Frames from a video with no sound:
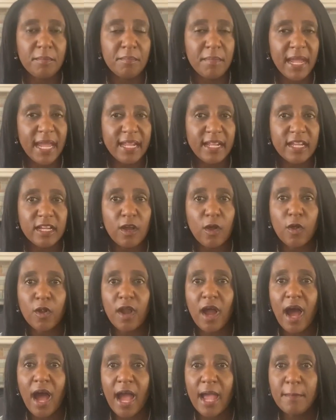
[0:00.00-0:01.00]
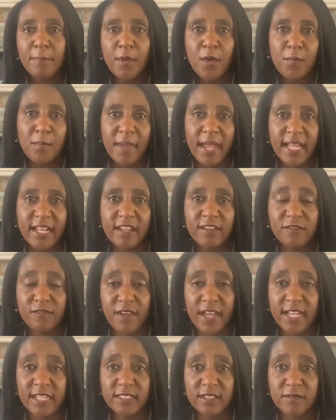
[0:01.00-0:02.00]
manic or hypomanic
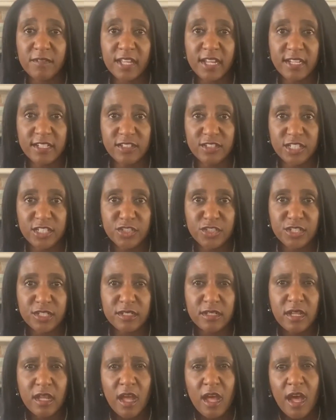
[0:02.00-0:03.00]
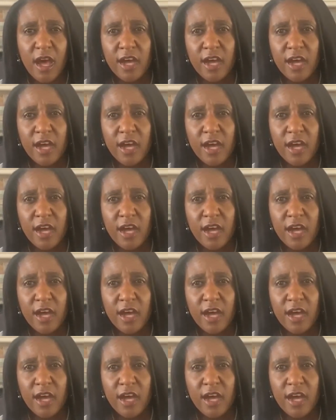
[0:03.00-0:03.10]
phase of the condition